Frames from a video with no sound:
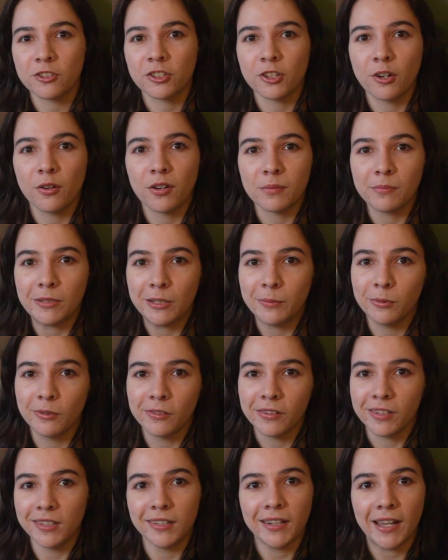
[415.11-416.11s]
showing people
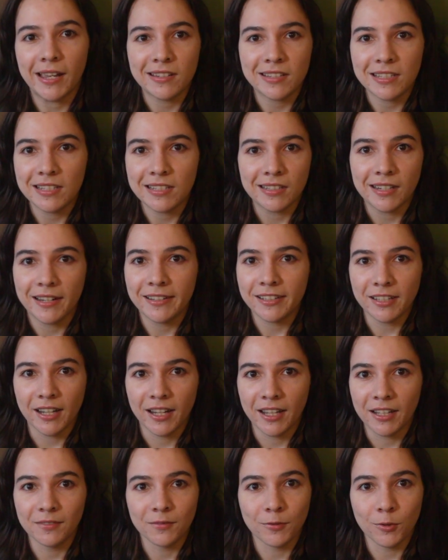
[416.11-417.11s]
the nineteen
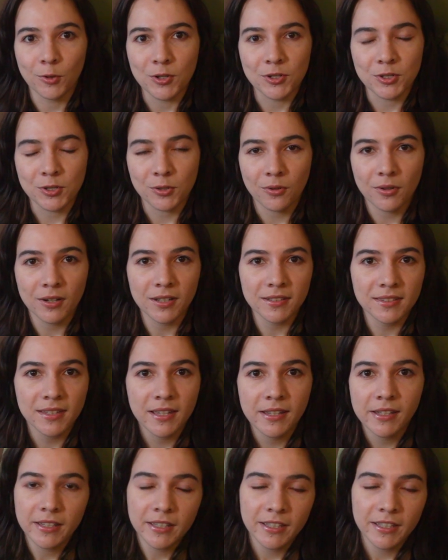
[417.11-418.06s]
ninety-nine Ford Taurus,